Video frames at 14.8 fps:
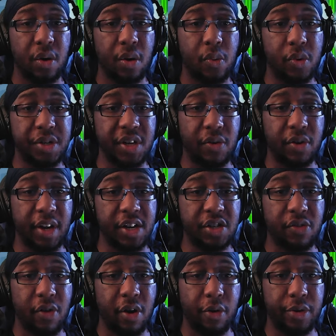When a secret
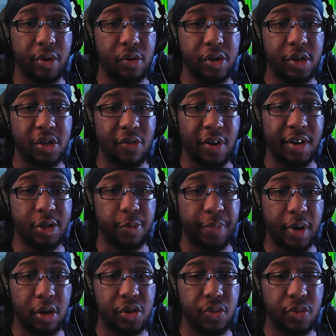Easter egg or huge Easter egg disappears, you